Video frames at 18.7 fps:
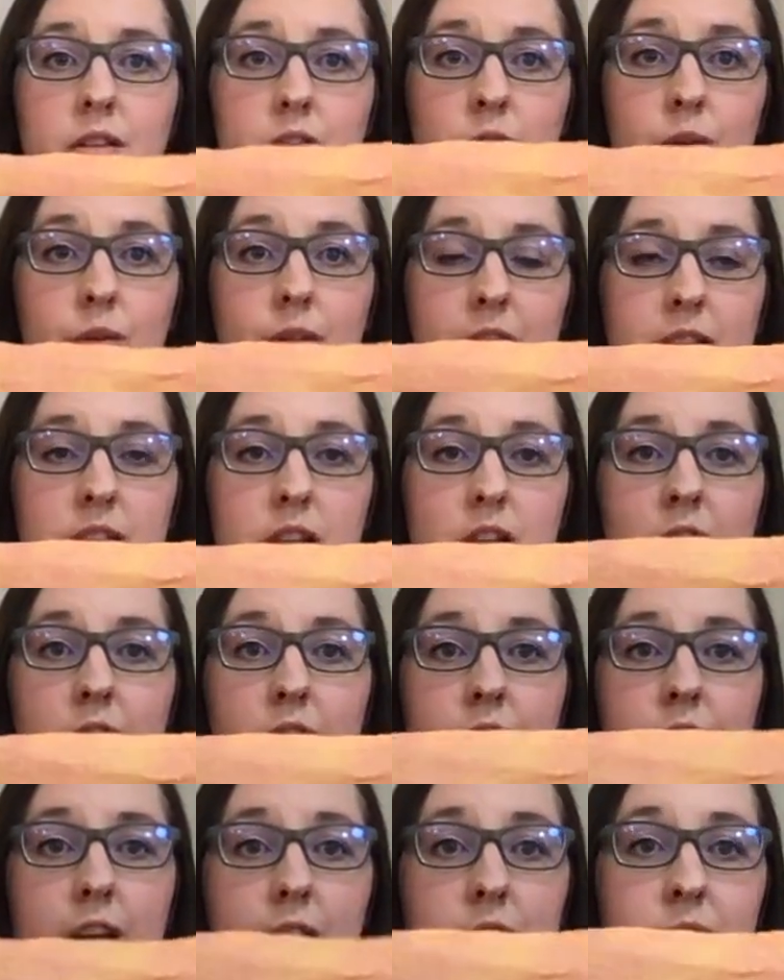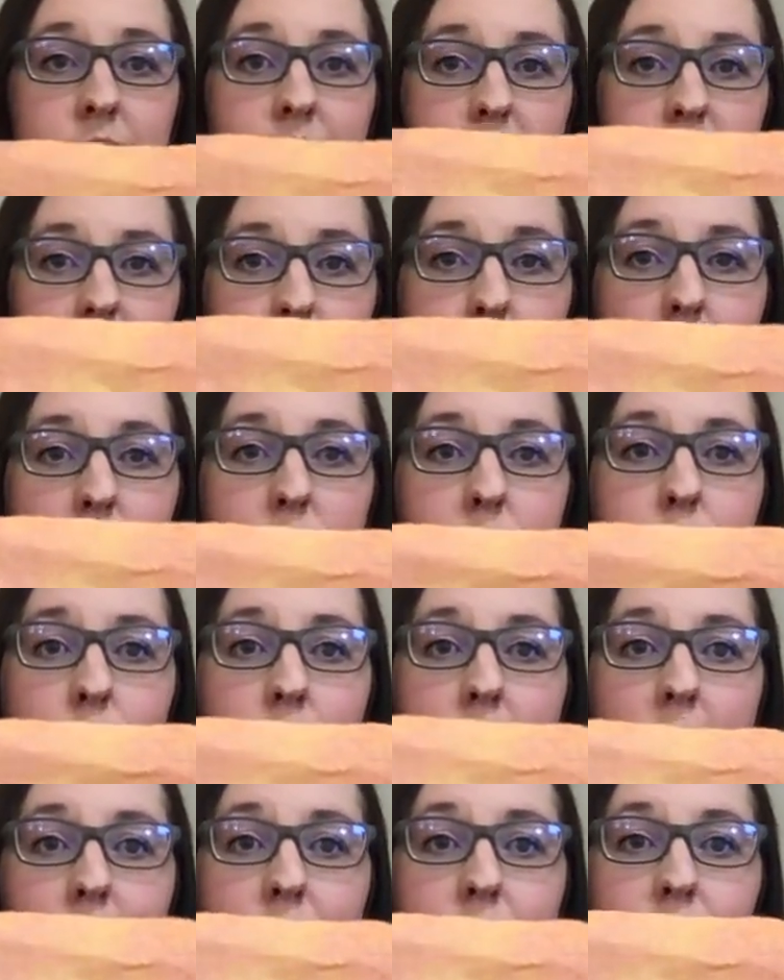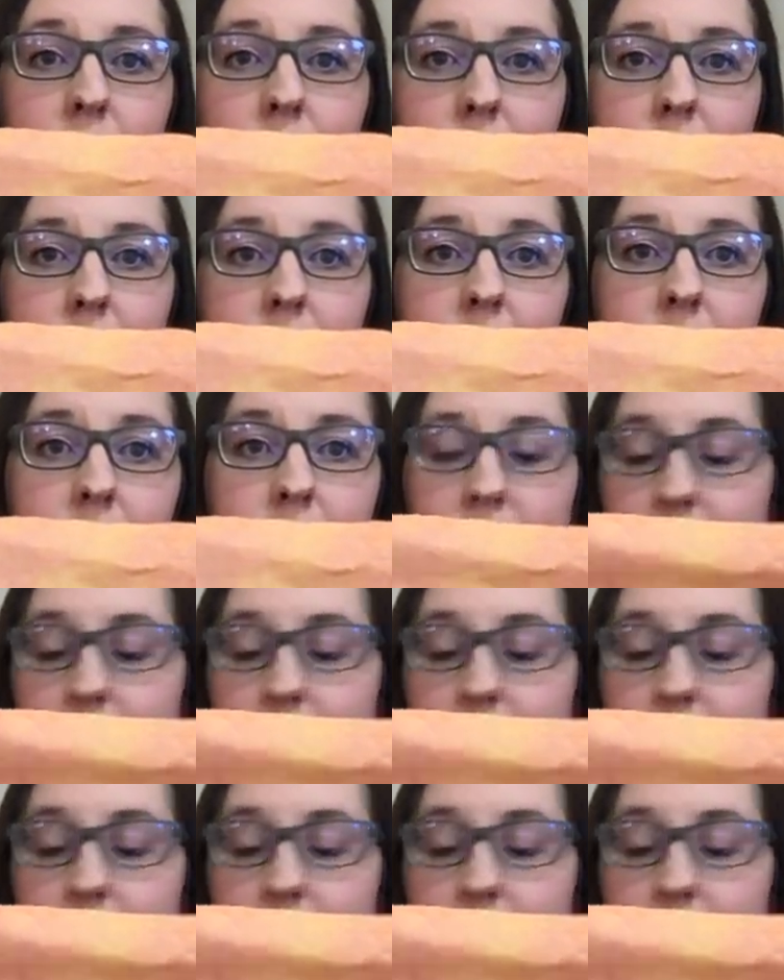Oh, that's color there. That's probably more accurate there.